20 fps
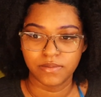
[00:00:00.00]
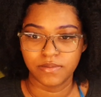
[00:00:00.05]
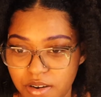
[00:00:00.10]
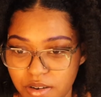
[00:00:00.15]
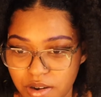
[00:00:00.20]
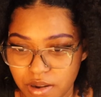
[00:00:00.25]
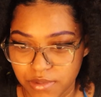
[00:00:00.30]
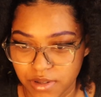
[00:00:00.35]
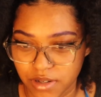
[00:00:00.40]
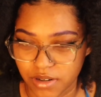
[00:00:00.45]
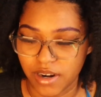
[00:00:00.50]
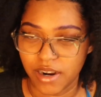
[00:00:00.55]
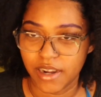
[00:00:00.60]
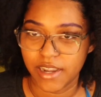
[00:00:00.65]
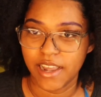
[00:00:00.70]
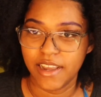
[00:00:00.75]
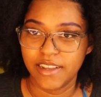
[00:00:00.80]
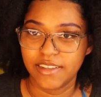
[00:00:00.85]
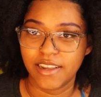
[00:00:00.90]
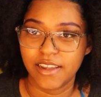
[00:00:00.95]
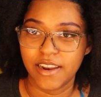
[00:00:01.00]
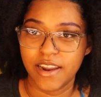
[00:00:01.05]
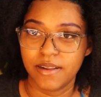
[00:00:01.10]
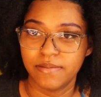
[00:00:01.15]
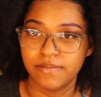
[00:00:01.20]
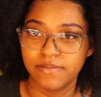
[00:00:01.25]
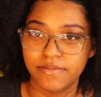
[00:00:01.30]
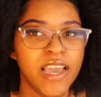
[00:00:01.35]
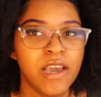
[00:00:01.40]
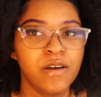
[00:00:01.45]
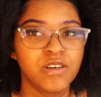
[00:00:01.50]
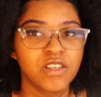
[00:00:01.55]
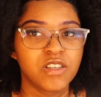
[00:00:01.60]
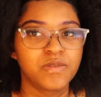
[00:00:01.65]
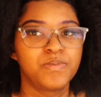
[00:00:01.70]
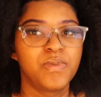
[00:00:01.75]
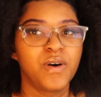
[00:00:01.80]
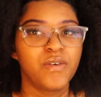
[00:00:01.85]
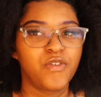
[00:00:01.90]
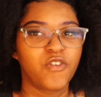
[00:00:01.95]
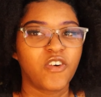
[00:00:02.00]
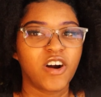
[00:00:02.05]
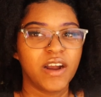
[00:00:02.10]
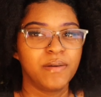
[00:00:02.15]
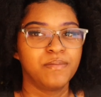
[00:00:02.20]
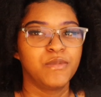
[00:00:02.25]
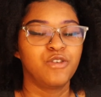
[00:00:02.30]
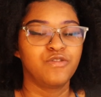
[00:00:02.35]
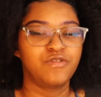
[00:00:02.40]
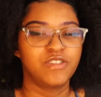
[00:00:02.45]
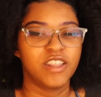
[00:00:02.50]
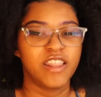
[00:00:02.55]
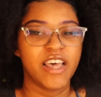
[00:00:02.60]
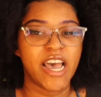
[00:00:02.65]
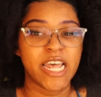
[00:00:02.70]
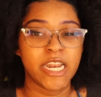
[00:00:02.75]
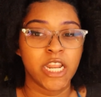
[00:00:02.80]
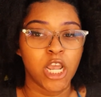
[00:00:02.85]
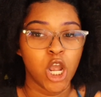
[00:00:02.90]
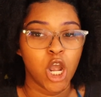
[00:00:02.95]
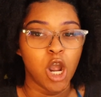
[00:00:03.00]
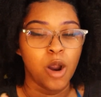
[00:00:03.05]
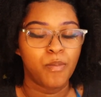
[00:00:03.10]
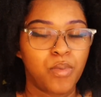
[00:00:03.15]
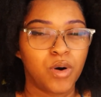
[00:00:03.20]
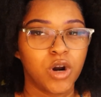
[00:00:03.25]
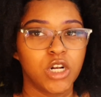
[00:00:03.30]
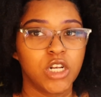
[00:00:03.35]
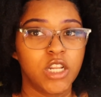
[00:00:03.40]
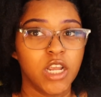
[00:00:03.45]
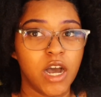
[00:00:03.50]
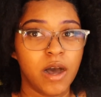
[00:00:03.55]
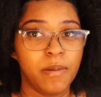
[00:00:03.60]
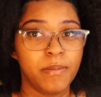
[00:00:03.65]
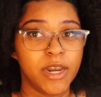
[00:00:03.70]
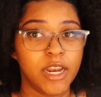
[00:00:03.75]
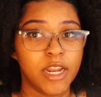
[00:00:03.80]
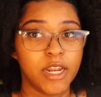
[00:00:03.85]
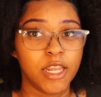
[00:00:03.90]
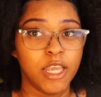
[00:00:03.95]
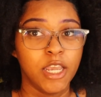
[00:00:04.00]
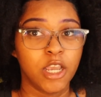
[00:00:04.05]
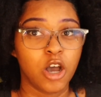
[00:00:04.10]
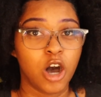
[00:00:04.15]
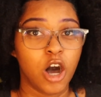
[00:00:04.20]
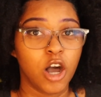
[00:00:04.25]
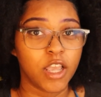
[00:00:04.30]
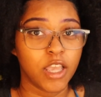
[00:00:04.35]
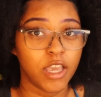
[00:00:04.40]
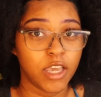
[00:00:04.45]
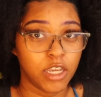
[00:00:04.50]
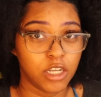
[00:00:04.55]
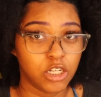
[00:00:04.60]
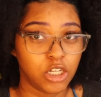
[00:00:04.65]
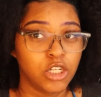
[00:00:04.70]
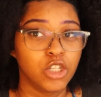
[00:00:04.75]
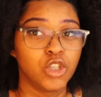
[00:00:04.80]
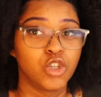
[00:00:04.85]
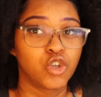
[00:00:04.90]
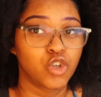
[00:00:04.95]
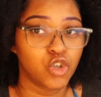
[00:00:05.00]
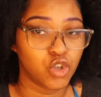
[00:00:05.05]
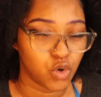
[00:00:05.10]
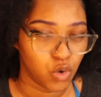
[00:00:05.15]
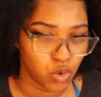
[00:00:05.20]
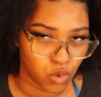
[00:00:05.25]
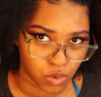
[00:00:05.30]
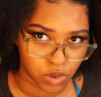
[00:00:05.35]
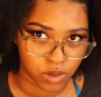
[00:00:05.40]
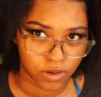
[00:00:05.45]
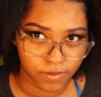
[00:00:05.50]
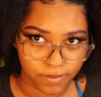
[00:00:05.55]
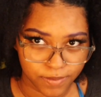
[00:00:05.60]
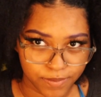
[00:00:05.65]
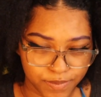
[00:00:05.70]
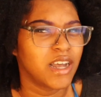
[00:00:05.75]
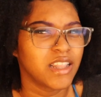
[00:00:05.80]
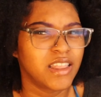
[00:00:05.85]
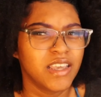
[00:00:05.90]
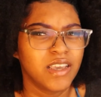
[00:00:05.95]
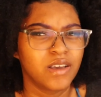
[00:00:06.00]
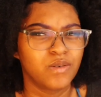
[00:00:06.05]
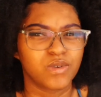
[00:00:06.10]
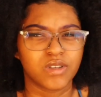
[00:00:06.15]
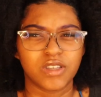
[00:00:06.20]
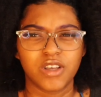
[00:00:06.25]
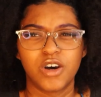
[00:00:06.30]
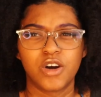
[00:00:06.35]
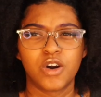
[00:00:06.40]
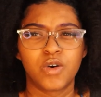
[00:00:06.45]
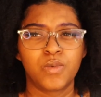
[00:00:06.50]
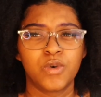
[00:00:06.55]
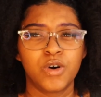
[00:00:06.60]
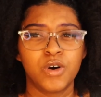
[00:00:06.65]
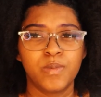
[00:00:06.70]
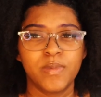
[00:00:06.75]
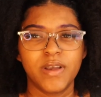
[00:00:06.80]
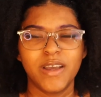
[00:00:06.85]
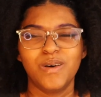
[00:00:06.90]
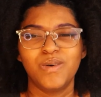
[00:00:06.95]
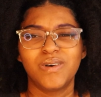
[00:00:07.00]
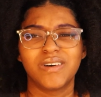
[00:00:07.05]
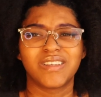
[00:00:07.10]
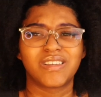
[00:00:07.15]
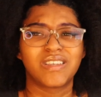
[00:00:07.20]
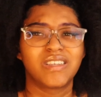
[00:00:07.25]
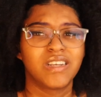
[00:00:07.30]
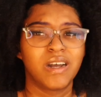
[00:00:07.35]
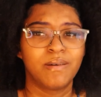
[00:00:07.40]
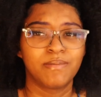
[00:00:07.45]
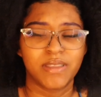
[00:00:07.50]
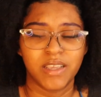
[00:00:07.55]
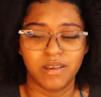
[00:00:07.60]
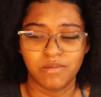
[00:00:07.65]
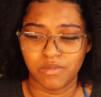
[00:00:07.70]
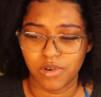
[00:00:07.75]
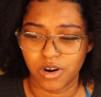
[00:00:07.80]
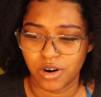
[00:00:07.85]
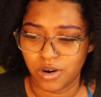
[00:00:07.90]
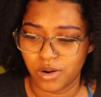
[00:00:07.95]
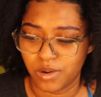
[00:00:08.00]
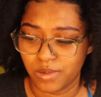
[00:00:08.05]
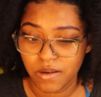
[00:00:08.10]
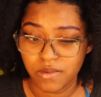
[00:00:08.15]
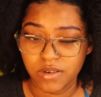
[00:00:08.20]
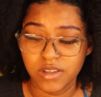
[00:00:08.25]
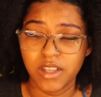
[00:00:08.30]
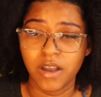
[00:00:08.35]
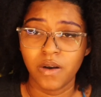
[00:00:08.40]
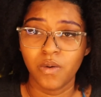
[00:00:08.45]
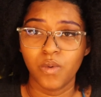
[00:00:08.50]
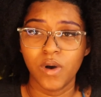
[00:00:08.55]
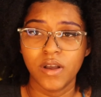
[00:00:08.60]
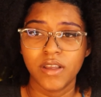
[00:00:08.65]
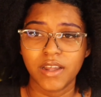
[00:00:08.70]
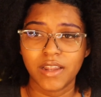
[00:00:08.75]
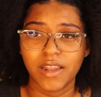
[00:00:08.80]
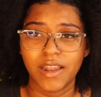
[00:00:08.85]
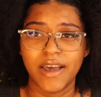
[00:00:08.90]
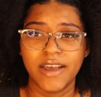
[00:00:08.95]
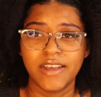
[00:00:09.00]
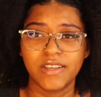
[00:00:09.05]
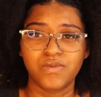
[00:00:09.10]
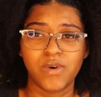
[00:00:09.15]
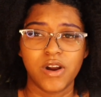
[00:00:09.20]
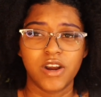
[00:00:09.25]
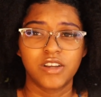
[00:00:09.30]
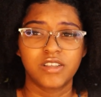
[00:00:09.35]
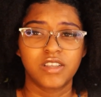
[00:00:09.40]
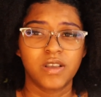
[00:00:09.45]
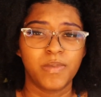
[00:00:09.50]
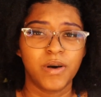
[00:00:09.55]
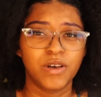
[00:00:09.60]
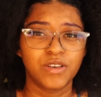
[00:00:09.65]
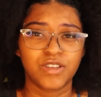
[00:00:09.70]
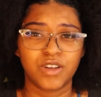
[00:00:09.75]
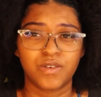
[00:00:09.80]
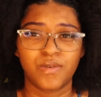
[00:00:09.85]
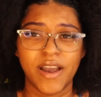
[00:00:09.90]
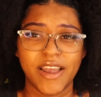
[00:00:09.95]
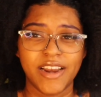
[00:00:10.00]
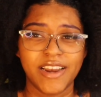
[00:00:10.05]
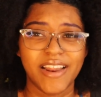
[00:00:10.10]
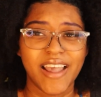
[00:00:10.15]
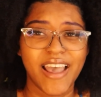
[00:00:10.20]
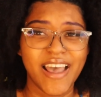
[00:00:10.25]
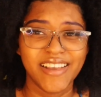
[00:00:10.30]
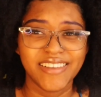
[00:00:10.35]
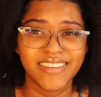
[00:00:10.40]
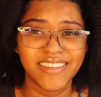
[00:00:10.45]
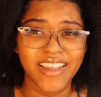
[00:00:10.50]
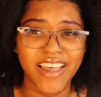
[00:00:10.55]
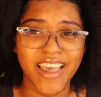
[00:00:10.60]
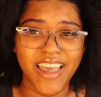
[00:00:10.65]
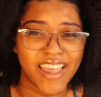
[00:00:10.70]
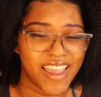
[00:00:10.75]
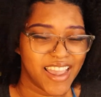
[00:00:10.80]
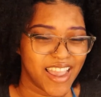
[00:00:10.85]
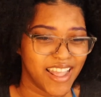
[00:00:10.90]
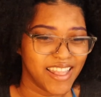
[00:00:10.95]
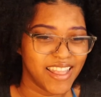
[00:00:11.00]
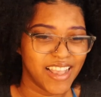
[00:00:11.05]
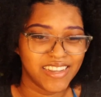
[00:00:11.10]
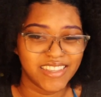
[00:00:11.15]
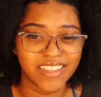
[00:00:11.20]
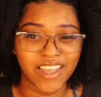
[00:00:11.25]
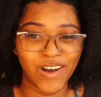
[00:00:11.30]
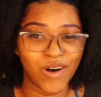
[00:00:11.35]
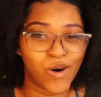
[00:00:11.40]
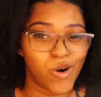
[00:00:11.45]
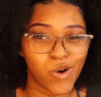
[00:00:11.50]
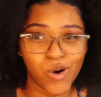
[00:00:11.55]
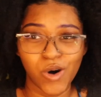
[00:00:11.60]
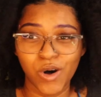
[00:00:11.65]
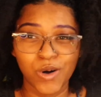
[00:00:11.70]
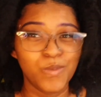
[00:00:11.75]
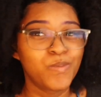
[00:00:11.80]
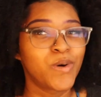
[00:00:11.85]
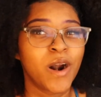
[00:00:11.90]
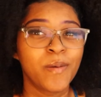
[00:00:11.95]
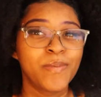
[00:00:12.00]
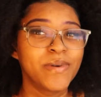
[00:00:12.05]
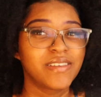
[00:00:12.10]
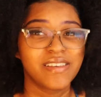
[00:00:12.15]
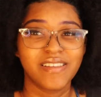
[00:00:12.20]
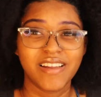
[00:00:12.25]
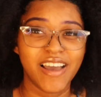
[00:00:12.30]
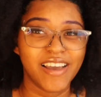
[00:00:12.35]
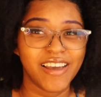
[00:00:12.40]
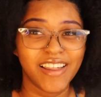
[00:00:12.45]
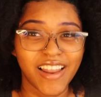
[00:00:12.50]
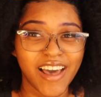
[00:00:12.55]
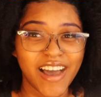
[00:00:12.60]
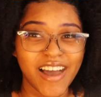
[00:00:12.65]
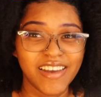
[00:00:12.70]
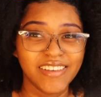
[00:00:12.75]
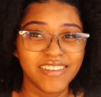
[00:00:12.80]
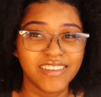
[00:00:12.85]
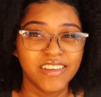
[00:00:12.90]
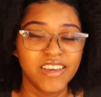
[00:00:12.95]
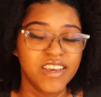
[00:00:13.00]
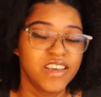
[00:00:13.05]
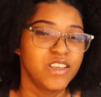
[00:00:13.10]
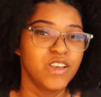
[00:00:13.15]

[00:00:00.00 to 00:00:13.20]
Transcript: Oh, I'm sorry, I can't say that. It was before I moved to that predominantly Caucasian school. I think it was homeroom. It was something, bro. It was that one class where you're supposed to write an essay, and that's that whole purpose of that class.